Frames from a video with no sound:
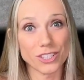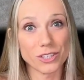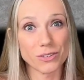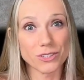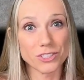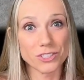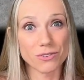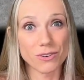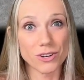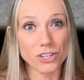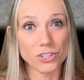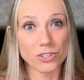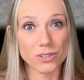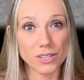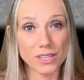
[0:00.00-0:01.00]

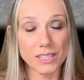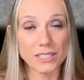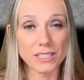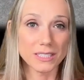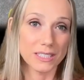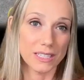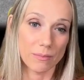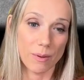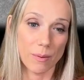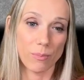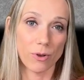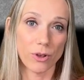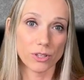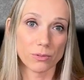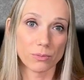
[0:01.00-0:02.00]
restoration in the same
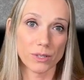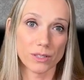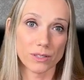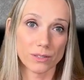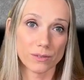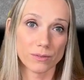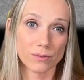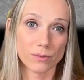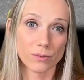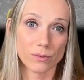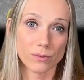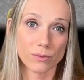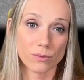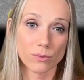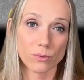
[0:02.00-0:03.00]
appointment,
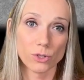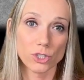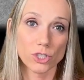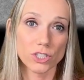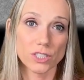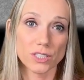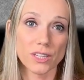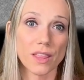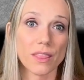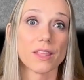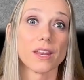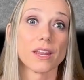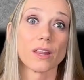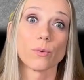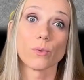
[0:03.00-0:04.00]
which is something
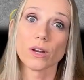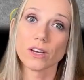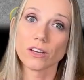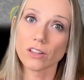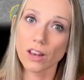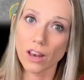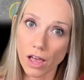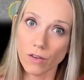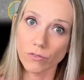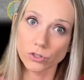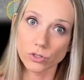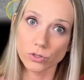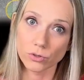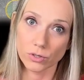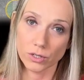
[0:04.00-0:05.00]
that I really love to
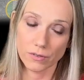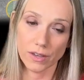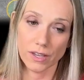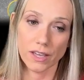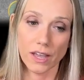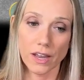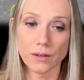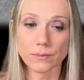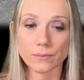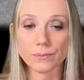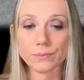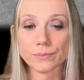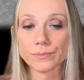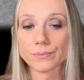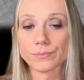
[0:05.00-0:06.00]
do if I can.
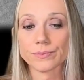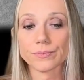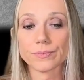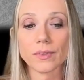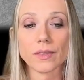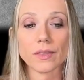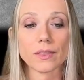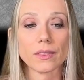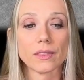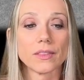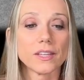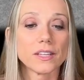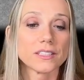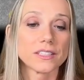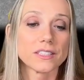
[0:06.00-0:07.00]

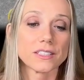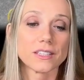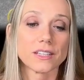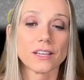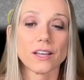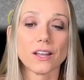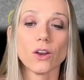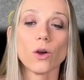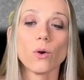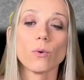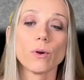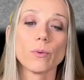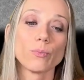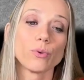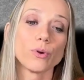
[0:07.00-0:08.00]
This is a
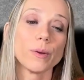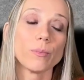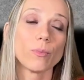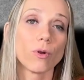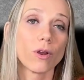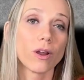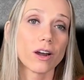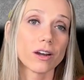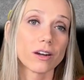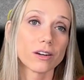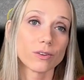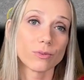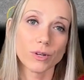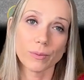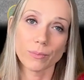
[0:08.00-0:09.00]
lower premolar,
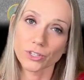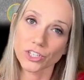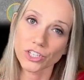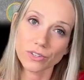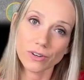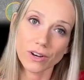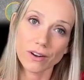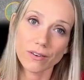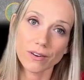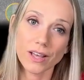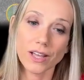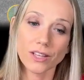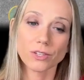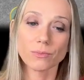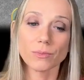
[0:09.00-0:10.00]
the particular
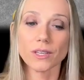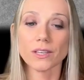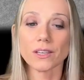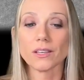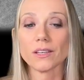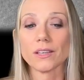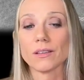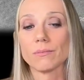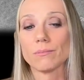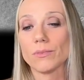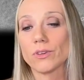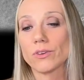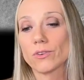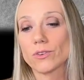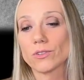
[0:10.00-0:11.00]
anatomy,
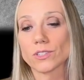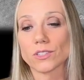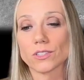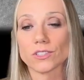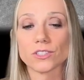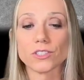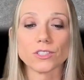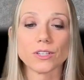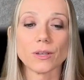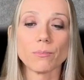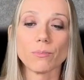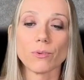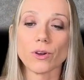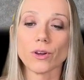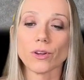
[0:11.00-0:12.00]
because the certain
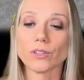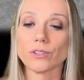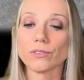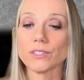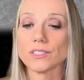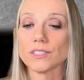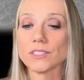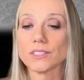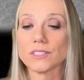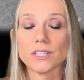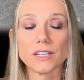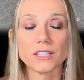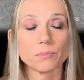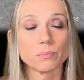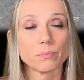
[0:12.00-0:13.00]
point there is this
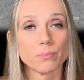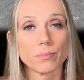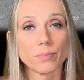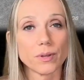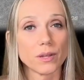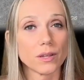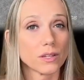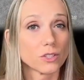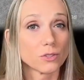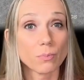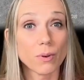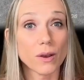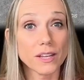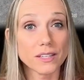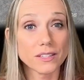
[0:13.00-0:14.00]
disc
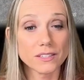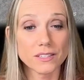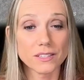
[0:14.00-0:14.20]
split.